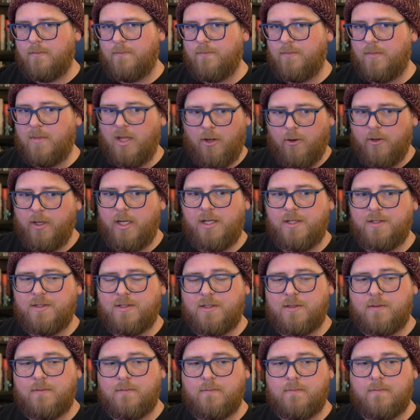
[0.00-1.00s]
Here it
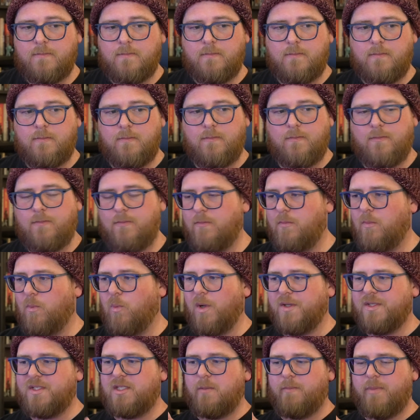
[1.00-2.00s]
is.
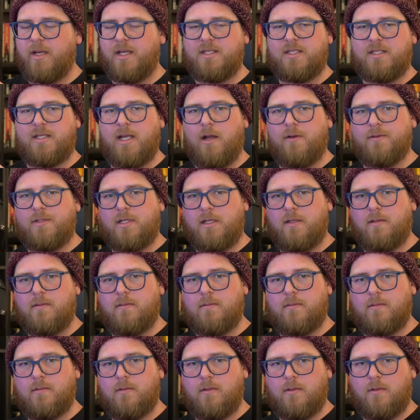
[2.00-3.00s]
What's the best sounding
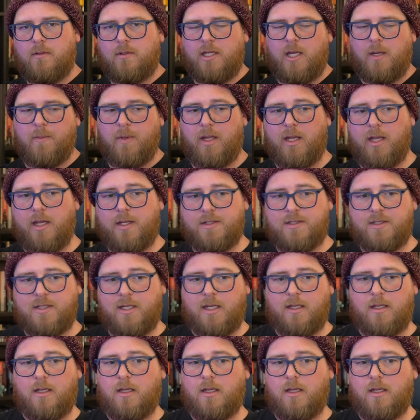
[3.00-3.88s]
gaming headset?